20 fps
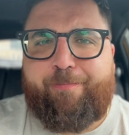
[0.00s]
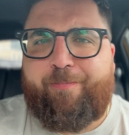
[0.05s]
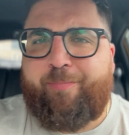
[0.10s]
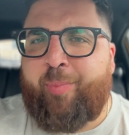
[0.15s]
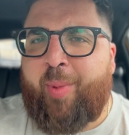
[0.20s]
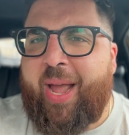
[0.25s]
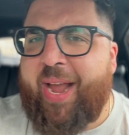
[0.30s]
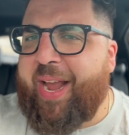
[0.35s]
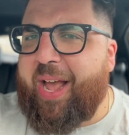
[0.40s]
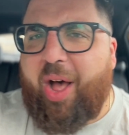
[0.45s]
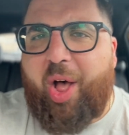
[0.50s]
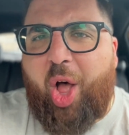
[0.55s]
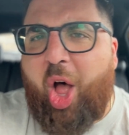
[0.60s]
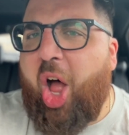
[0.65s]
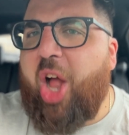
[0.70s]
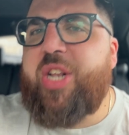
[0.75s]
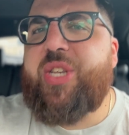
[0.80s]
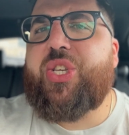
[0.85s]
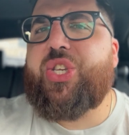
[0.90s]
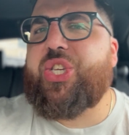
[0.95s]
like
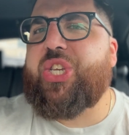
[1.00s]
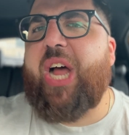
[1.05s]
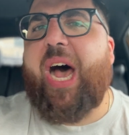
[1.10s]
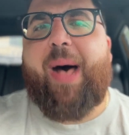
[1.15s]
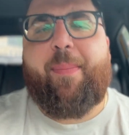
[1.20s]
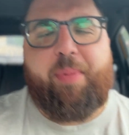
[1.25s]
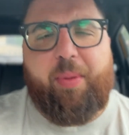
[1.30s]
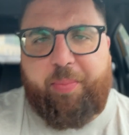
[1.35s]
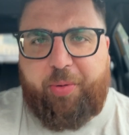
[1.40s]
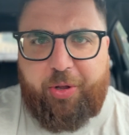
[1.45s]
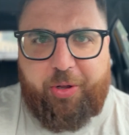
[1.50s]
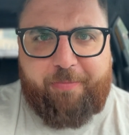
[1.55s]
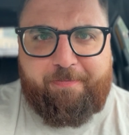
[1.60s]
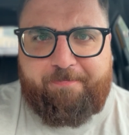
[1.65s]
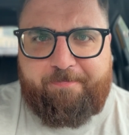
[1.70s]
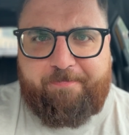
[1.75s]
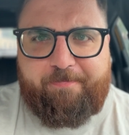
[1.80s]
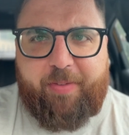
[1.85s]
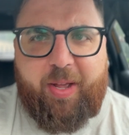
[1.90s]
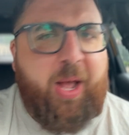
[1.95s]
unstoppable.
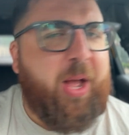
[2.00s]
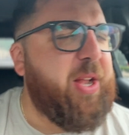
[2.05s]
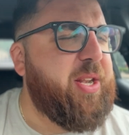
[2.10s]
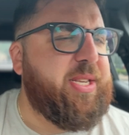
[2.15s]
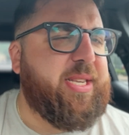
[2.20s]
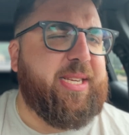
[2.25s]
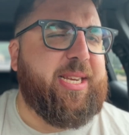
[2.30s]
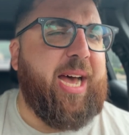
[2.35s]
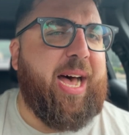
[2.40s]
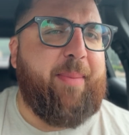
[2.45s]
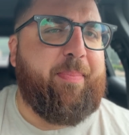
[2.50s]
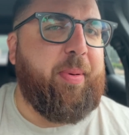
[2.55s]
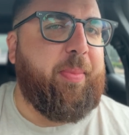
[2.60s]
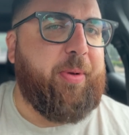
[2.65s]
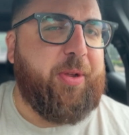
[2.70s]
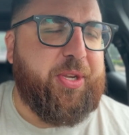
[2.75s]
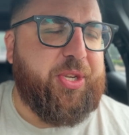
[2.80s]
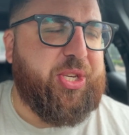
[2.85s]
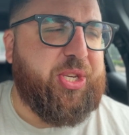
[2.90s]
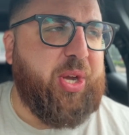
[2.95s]

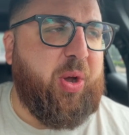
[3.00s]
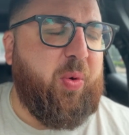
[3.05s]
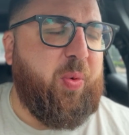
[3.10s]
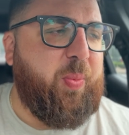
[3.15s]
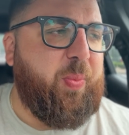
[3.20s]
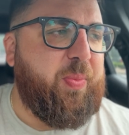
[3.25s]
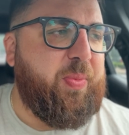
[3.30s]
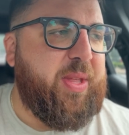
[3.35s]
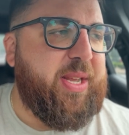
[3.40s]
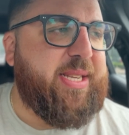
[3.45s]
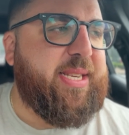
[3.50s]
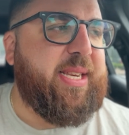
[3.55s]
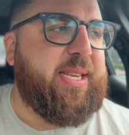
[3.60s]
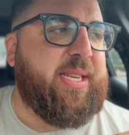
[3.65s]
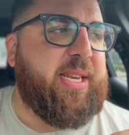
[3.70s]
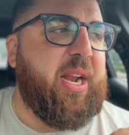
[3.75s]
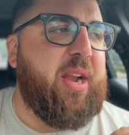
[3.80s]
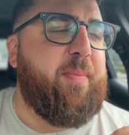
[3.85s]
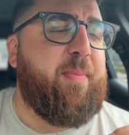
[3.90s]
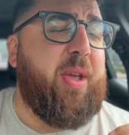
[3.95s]
So this is
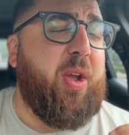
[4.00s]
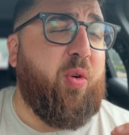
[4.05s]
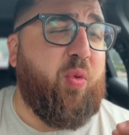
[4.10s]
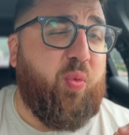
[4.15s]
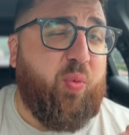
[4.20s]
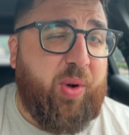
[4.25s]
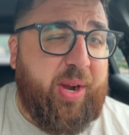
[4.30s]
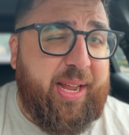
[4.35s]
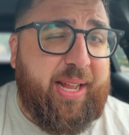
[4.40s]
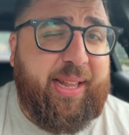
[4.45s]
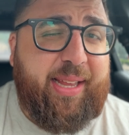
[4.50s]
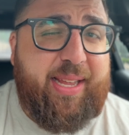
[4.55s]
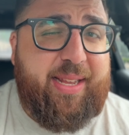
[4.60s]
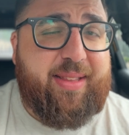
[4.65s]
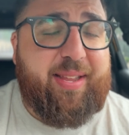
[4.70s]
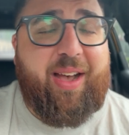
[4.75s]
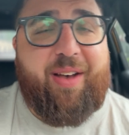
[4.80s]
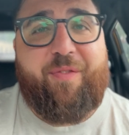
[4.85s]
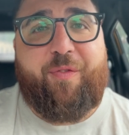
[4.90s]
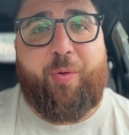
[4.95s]
going to be a really
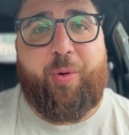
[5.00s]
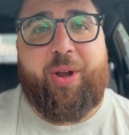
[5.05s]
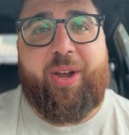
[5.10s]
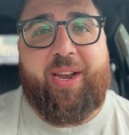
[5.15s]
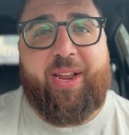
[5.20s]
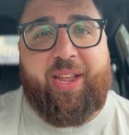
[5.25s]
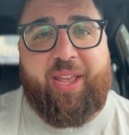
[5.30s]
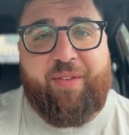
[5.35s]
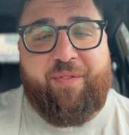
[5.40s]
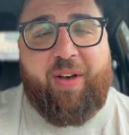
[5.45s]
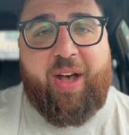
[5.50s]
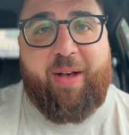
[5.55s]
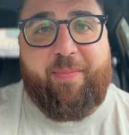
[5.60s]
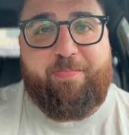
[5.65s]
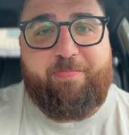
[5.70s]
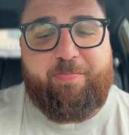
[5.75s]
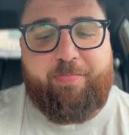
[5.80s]
tough one to give up.